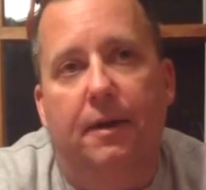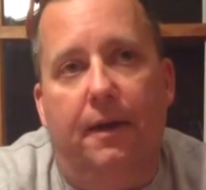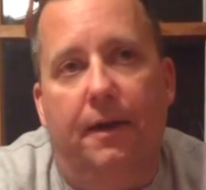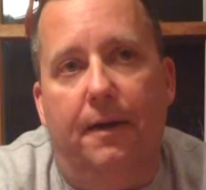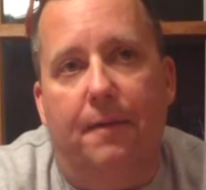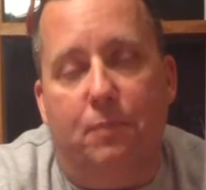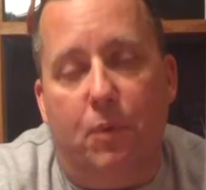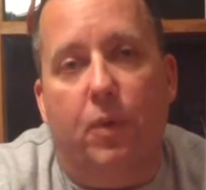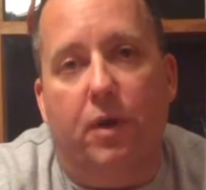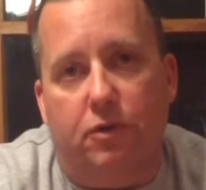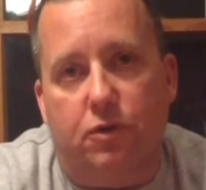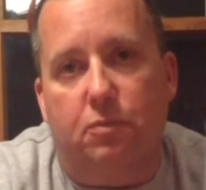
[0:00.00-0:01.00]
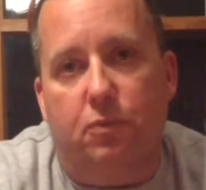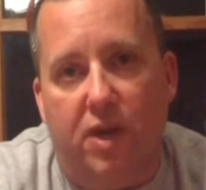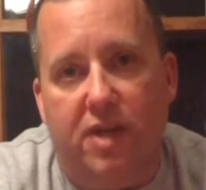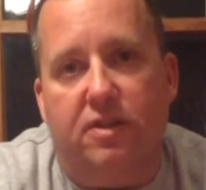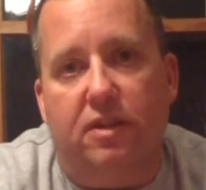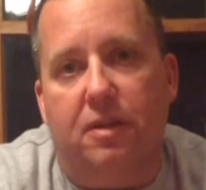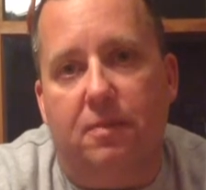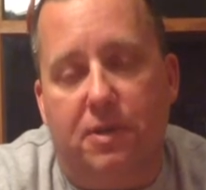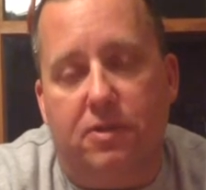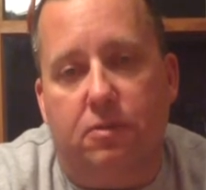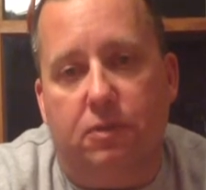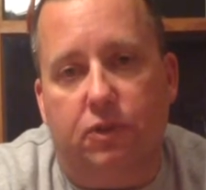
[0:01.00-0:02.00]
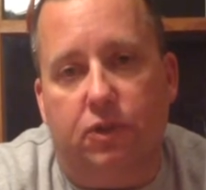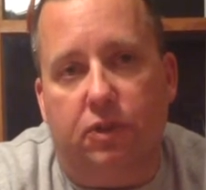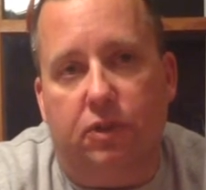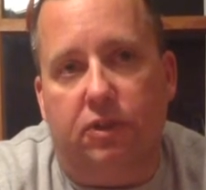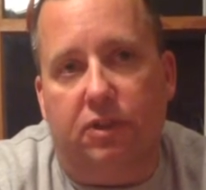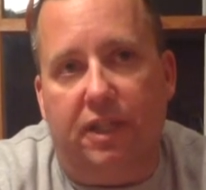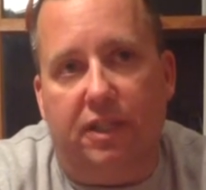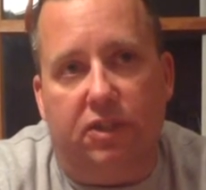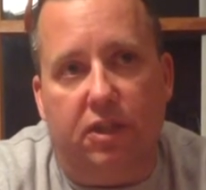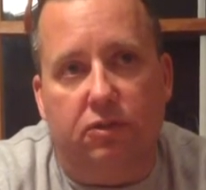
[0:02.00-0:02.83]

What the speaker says: But we were raised in the Episcopal Church, and like I say,